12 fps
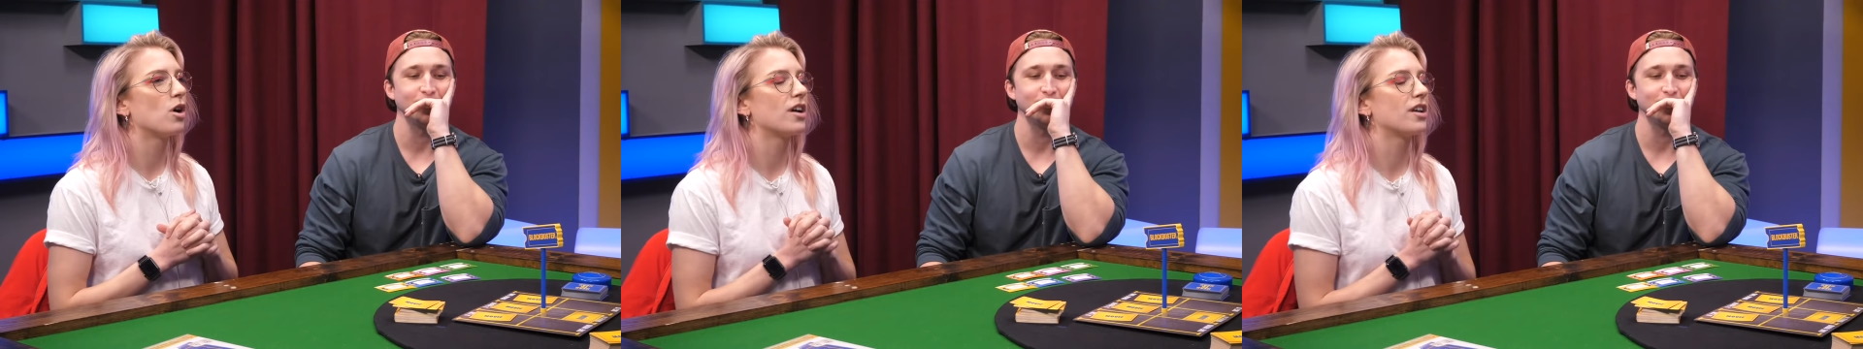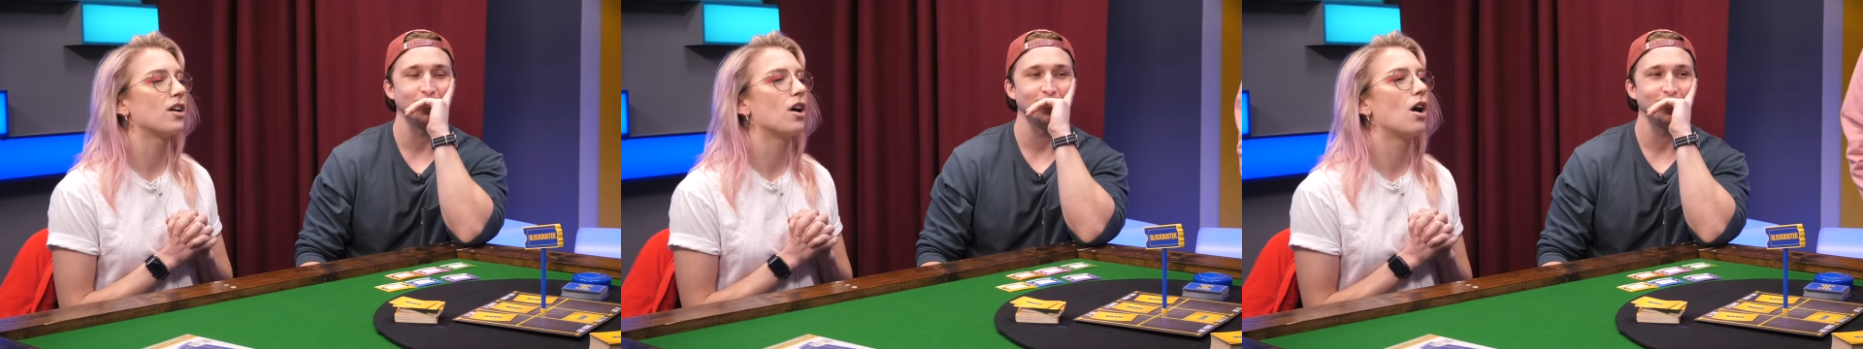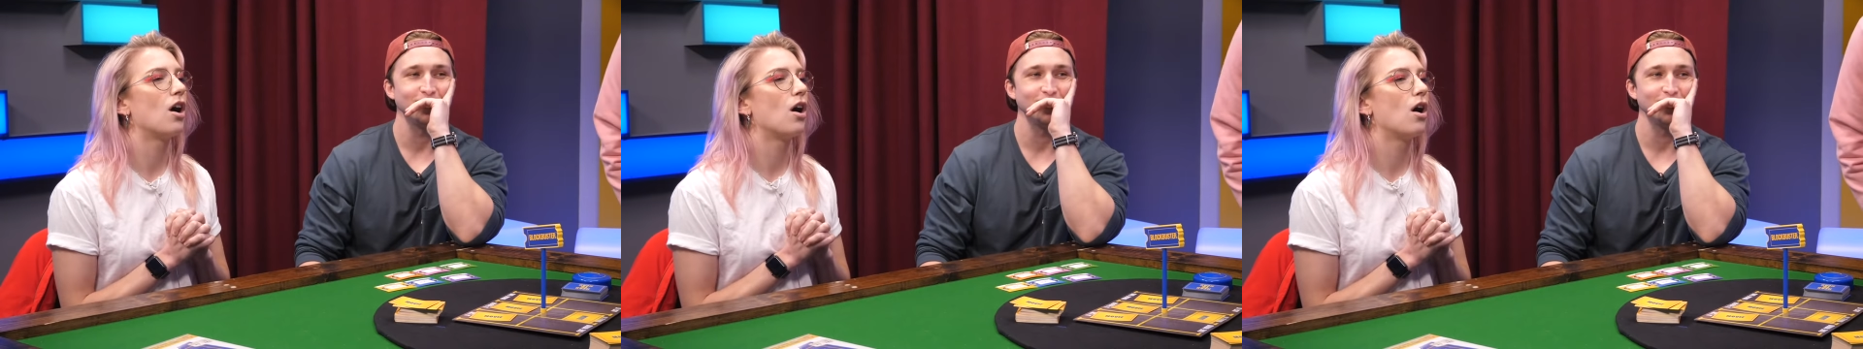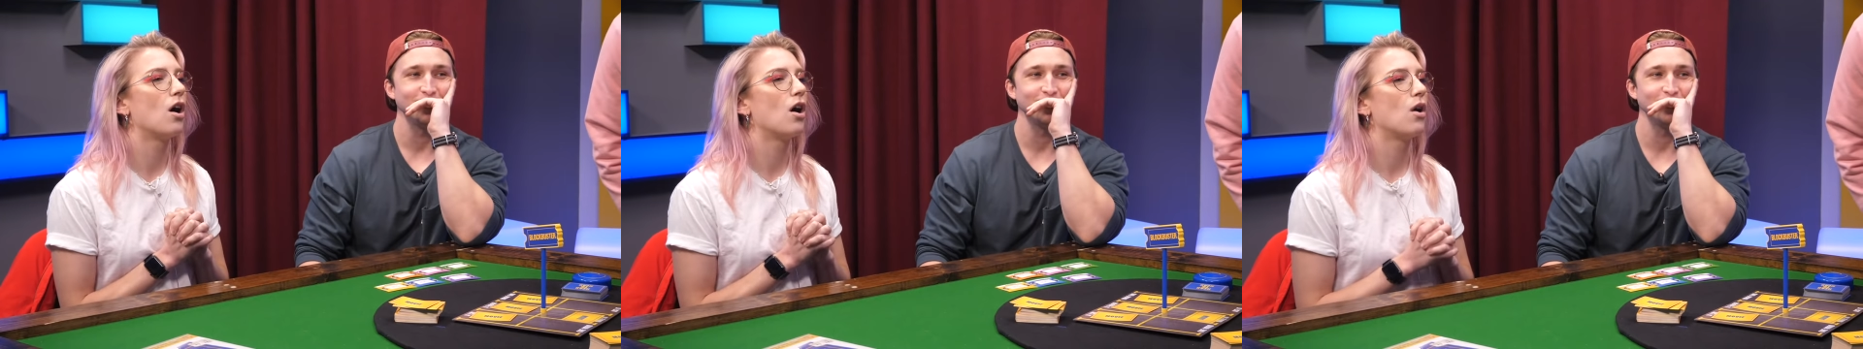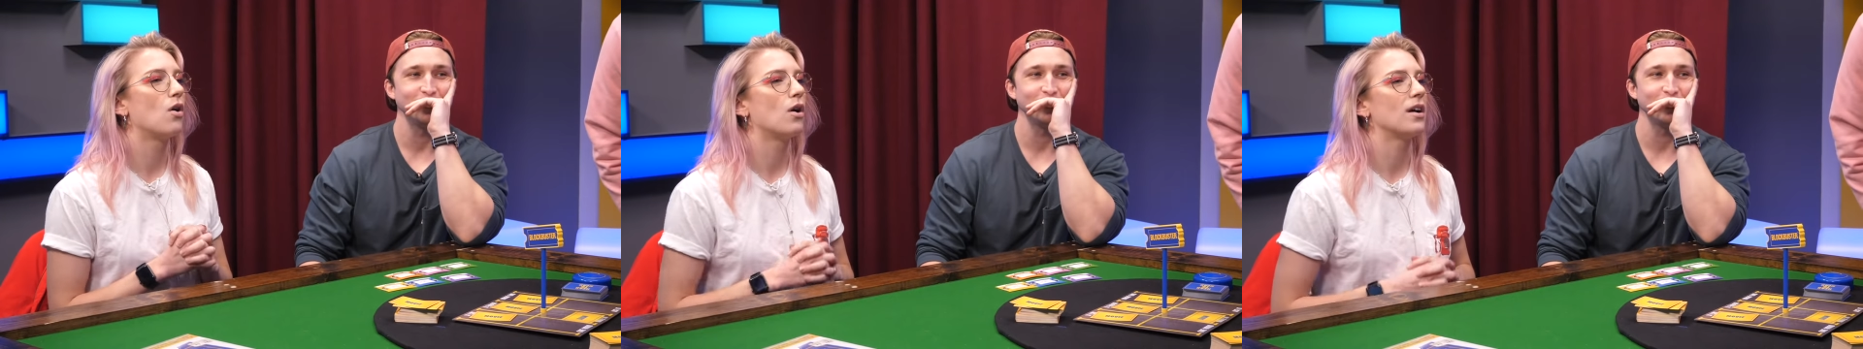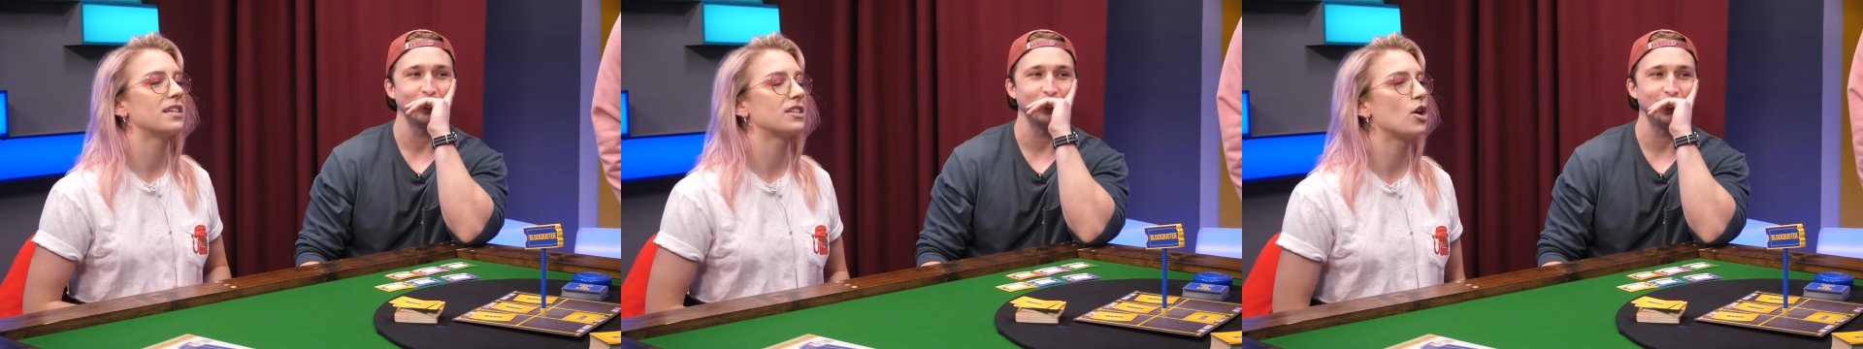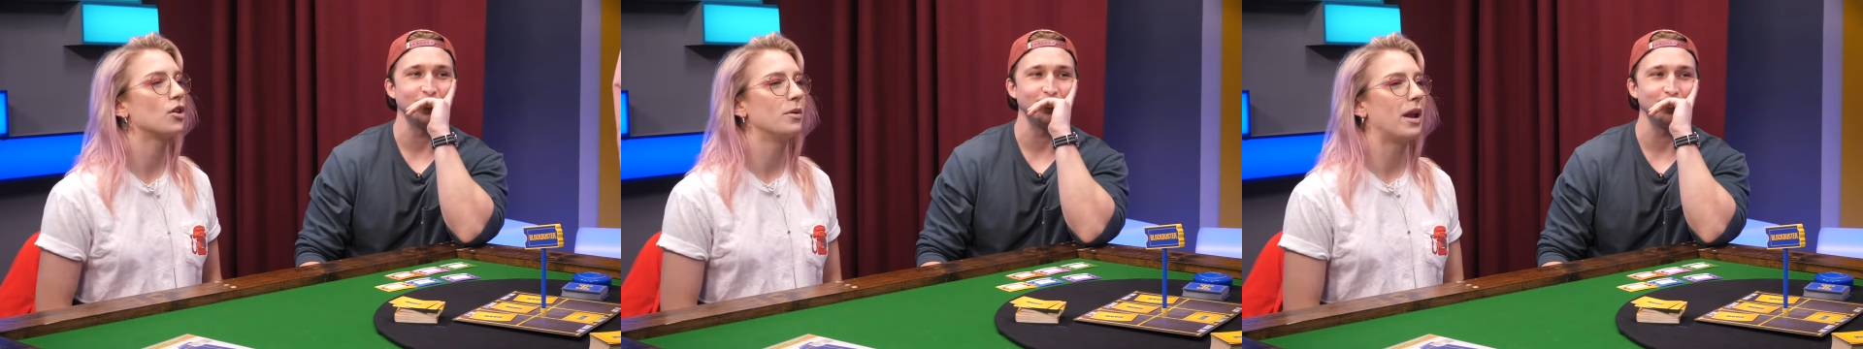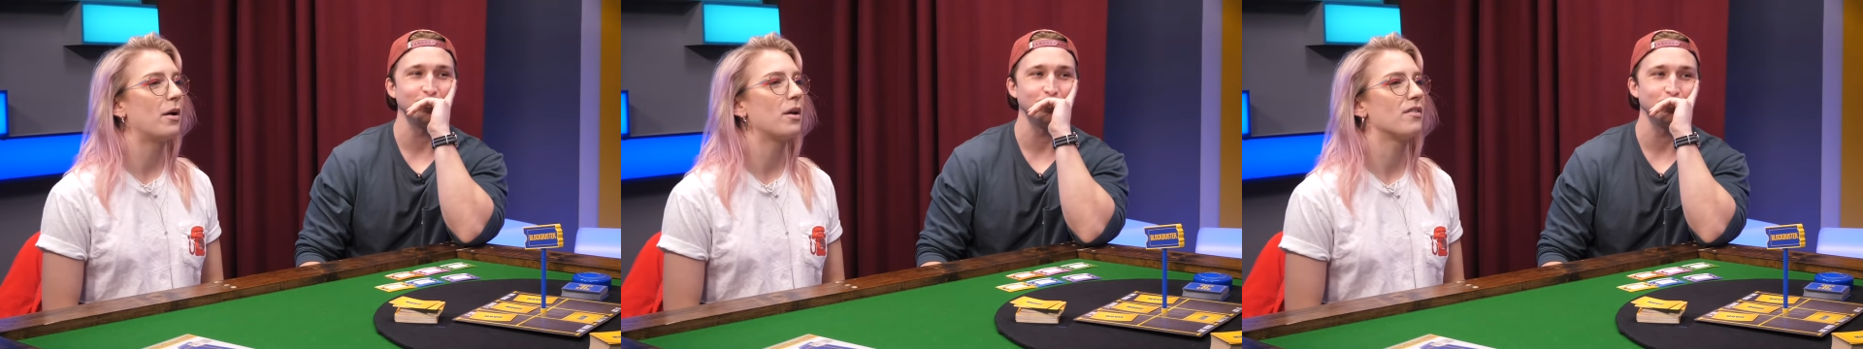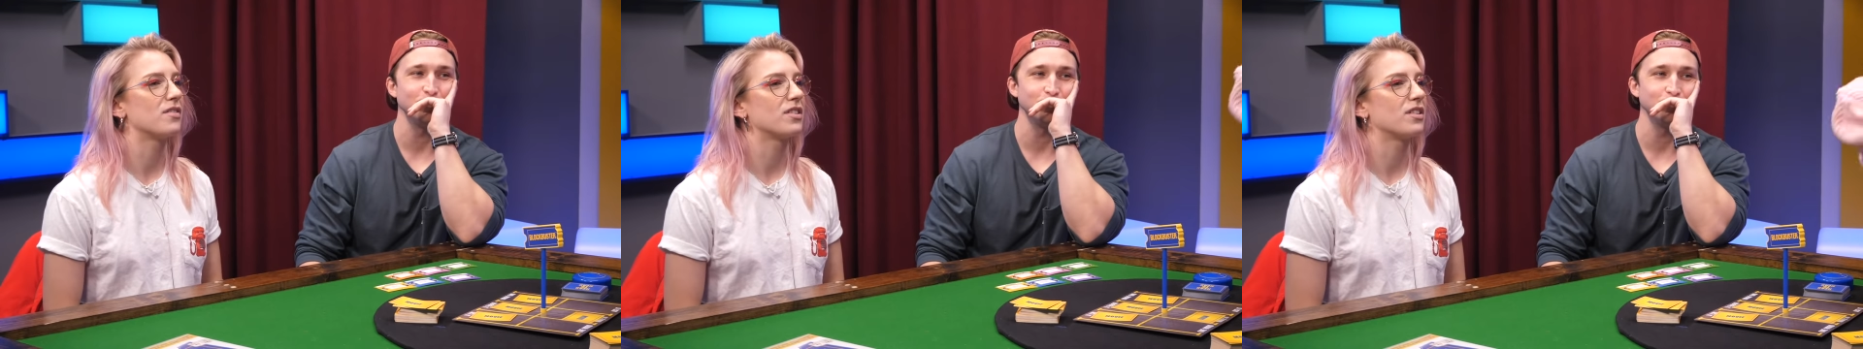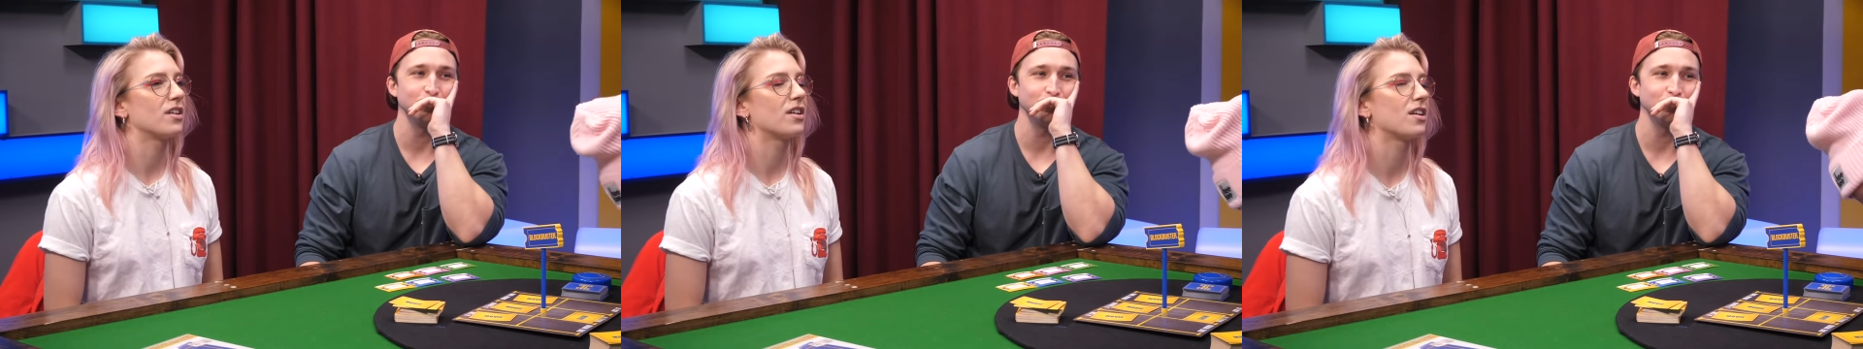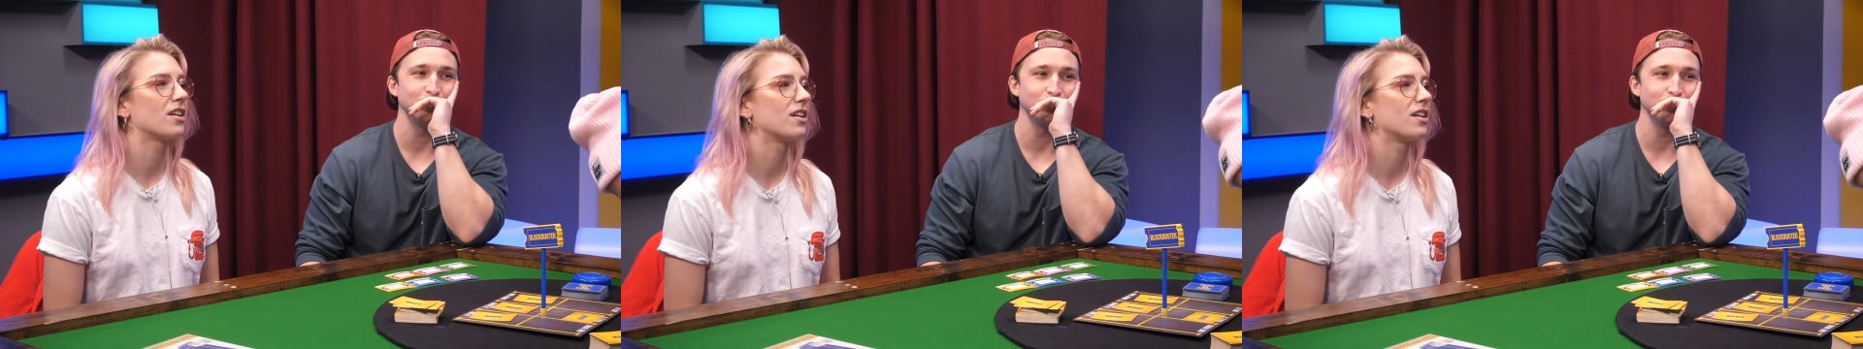Speaker 1: one. Oh, it's like the only one I would ever.